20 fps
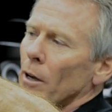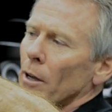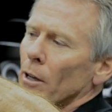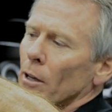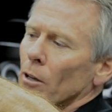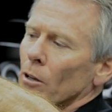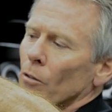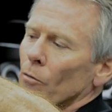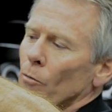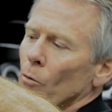
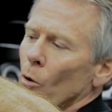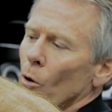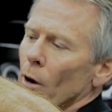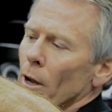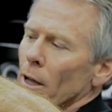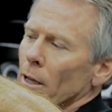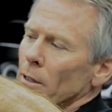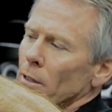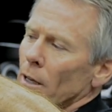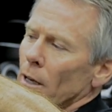in the
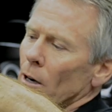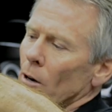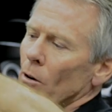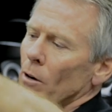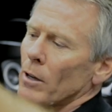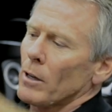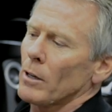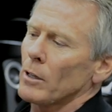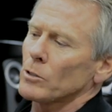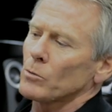forehead
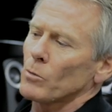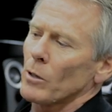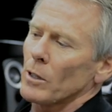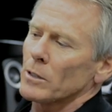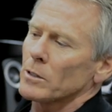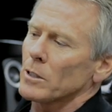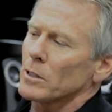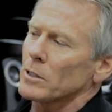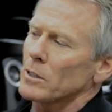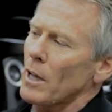area as well
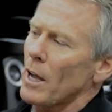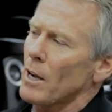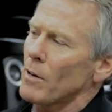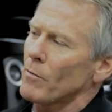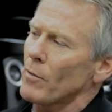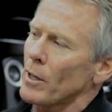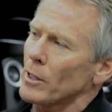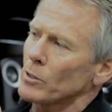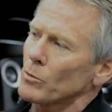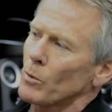as the
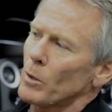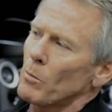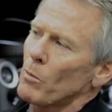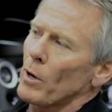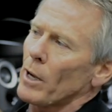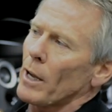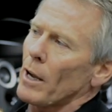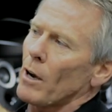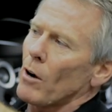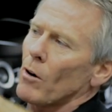side vents, we
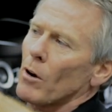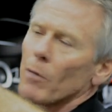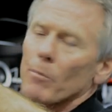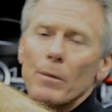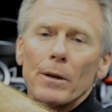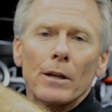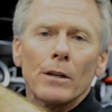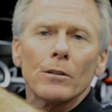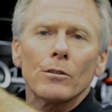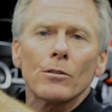bring air
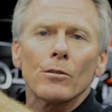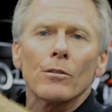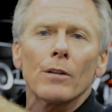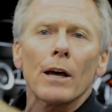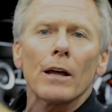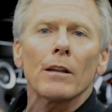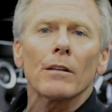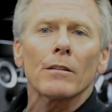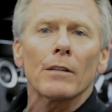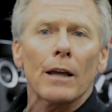up into
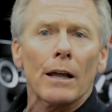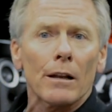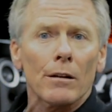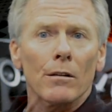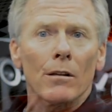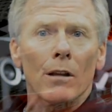that